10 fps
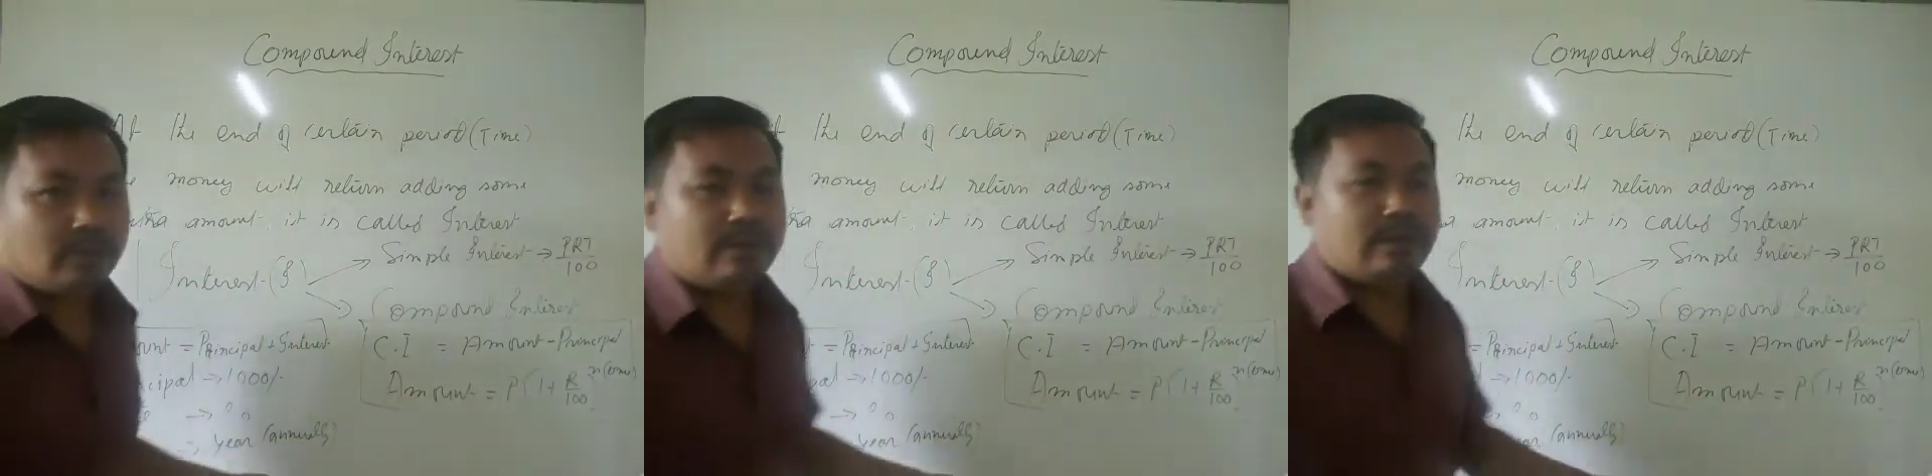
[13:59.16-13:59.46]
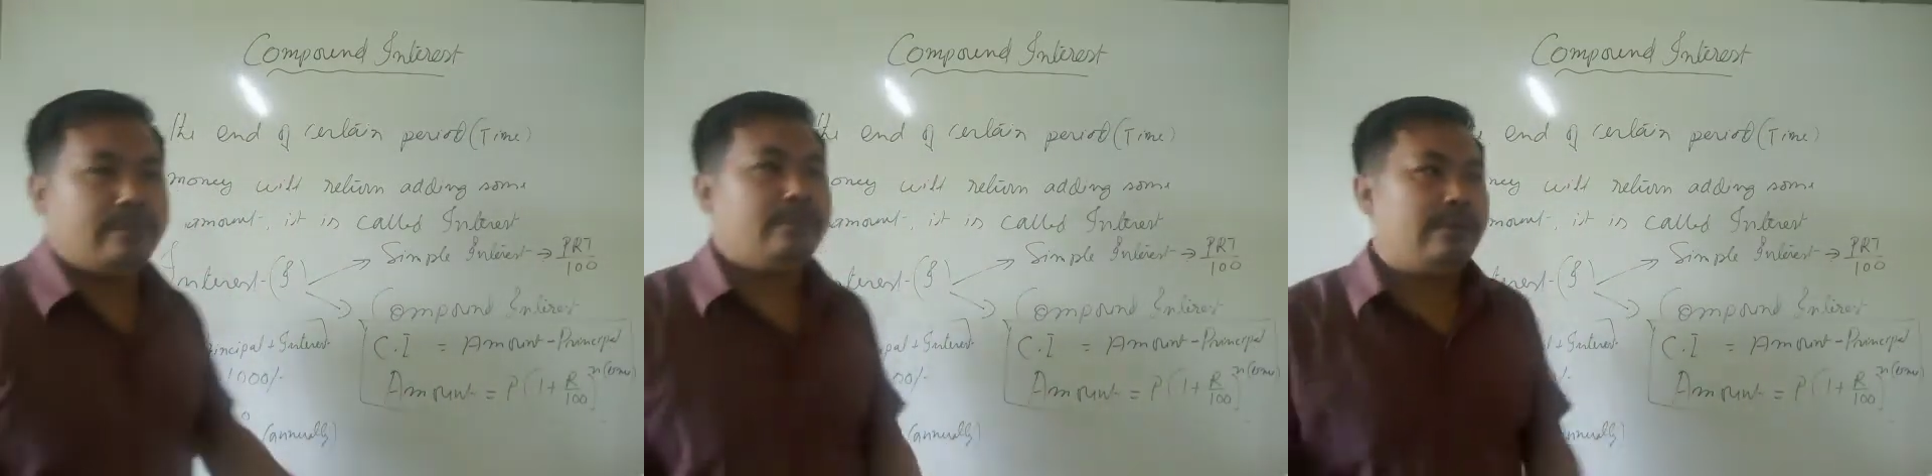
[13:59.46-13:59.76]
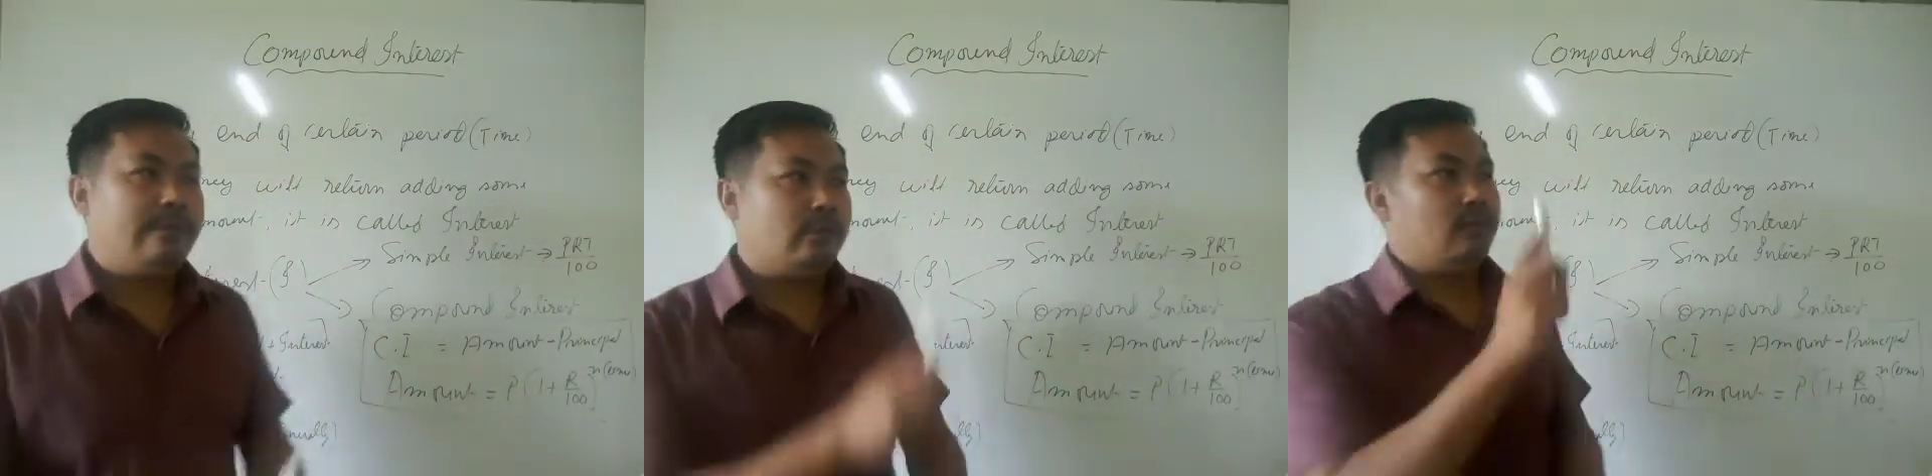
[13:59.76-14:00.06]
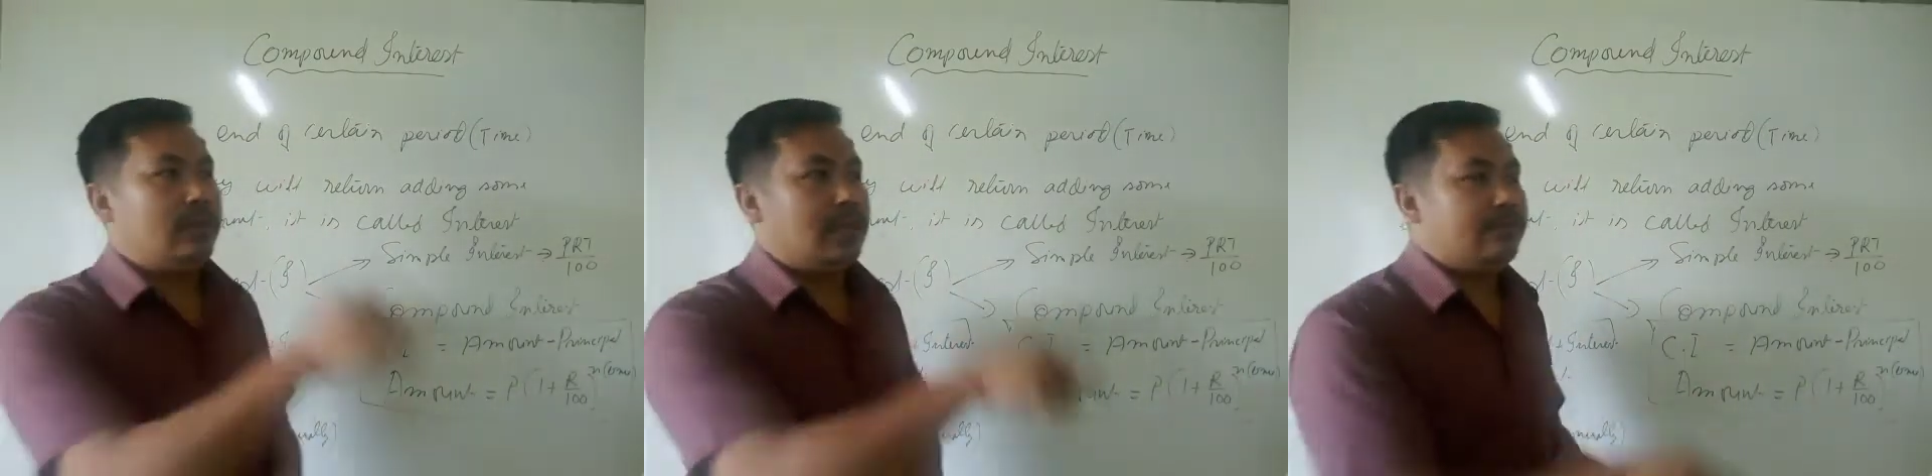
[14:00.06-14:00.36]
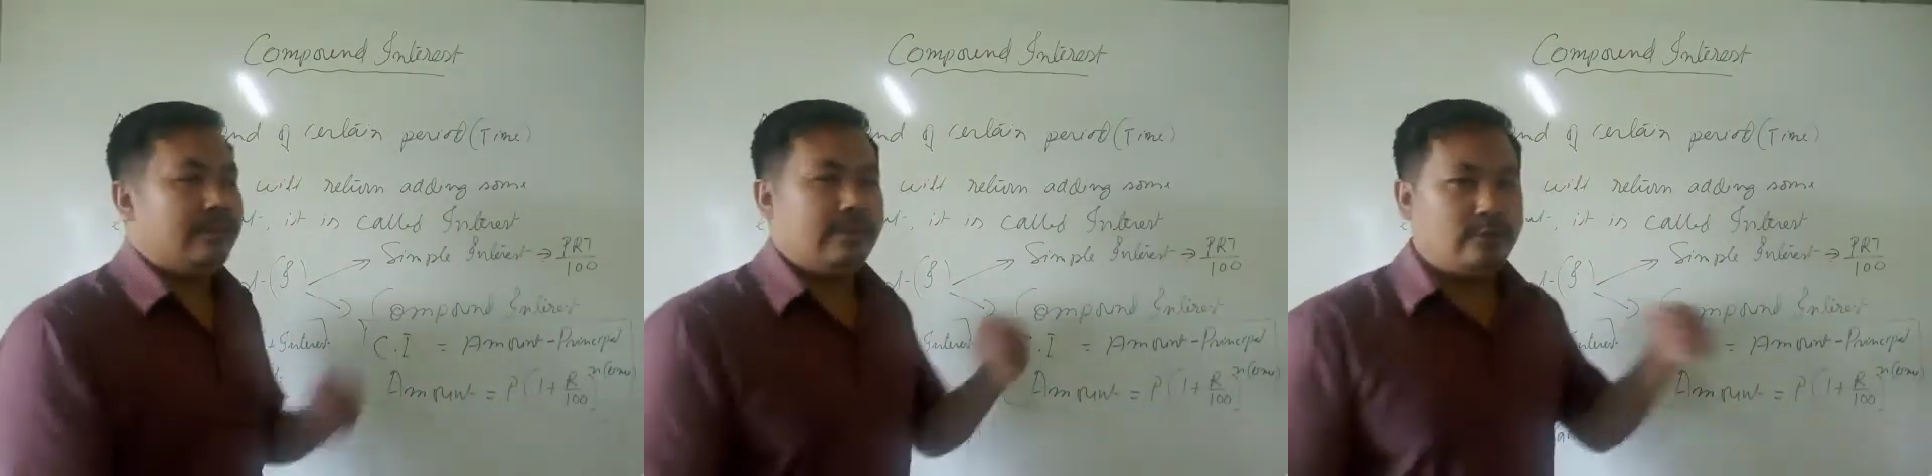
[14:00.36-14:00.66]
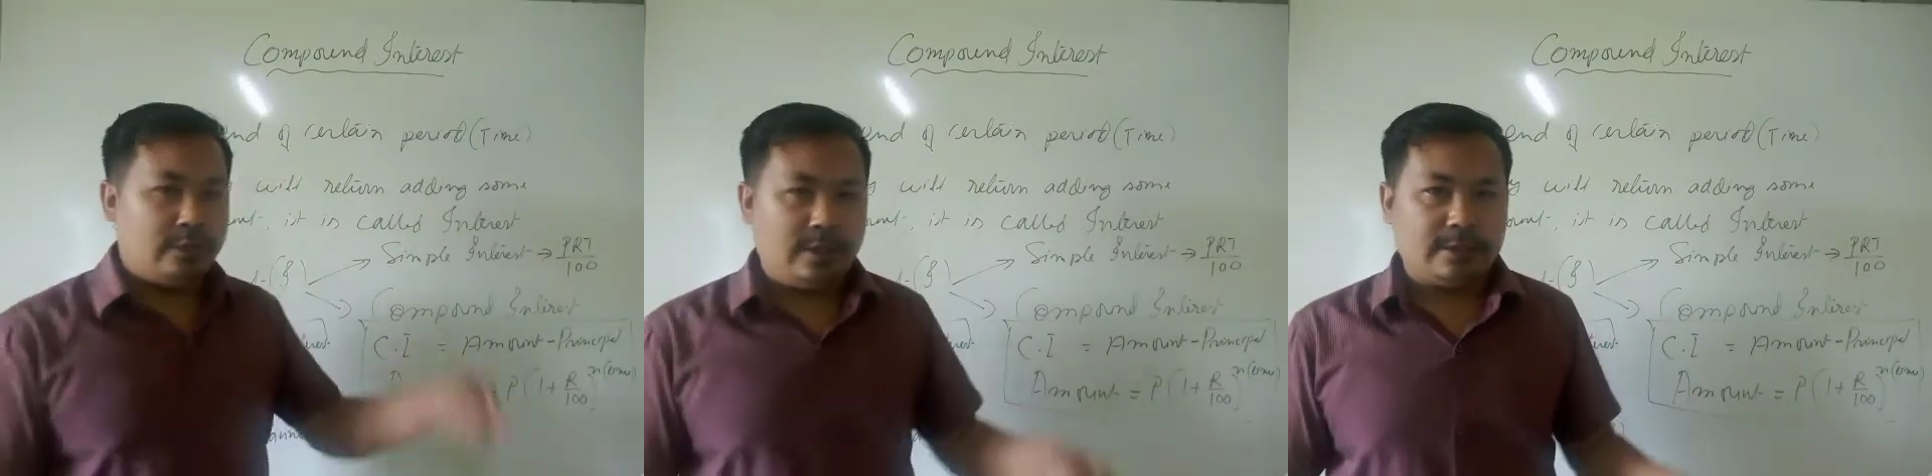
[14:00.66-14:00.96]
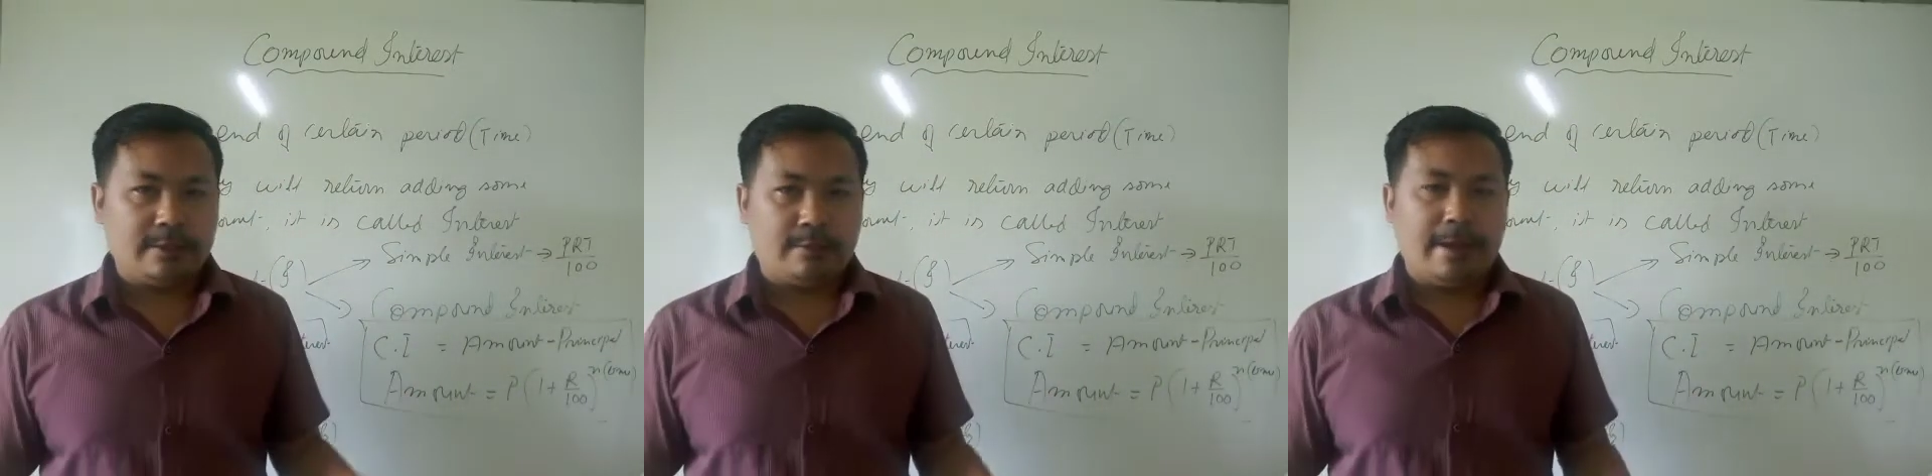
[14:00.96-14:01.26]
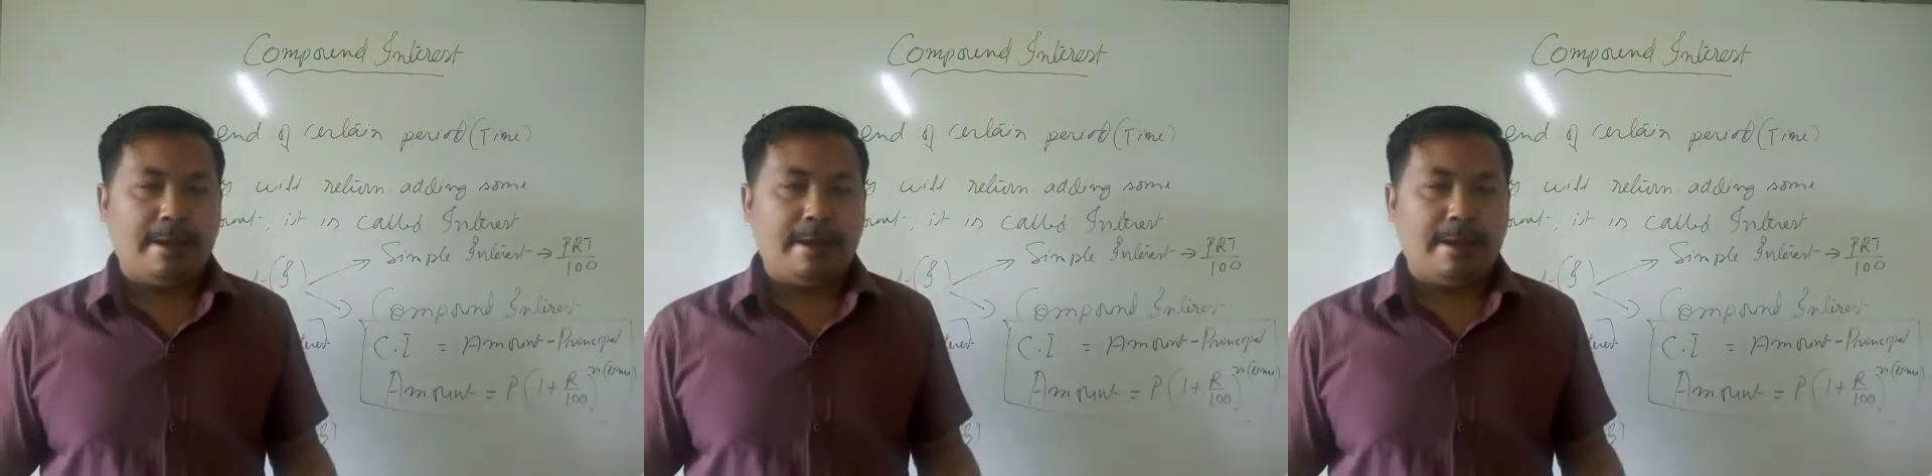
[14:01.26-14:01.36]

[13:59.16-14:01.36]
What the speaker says: be given, maybe 2 years, maybe 3 years, okay,